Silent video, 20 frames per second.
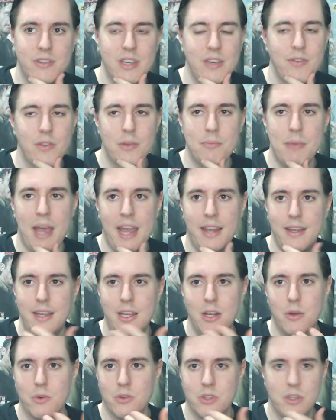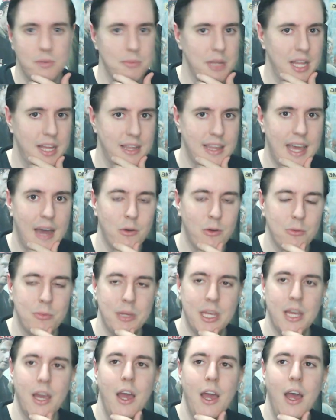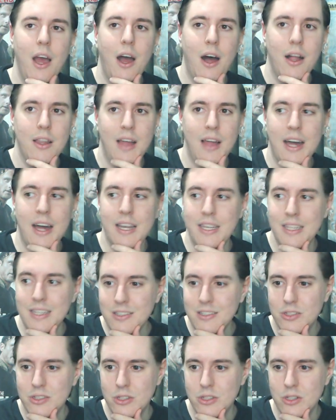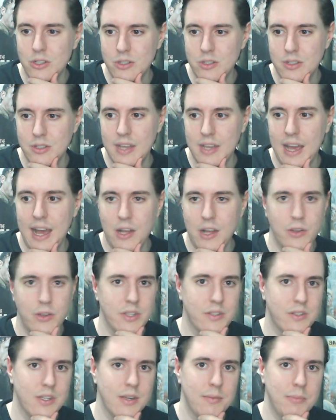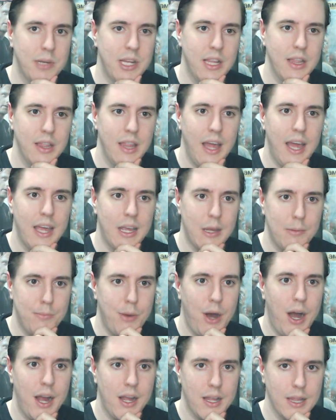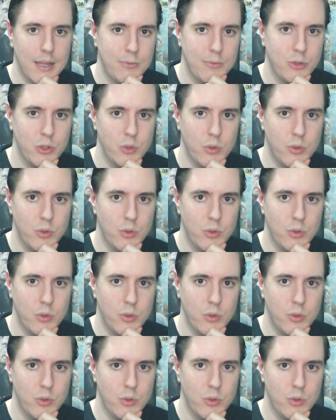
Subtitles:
Even Magneto or somebody like that would be a lot easier to tackle than somebody like Apocalypse,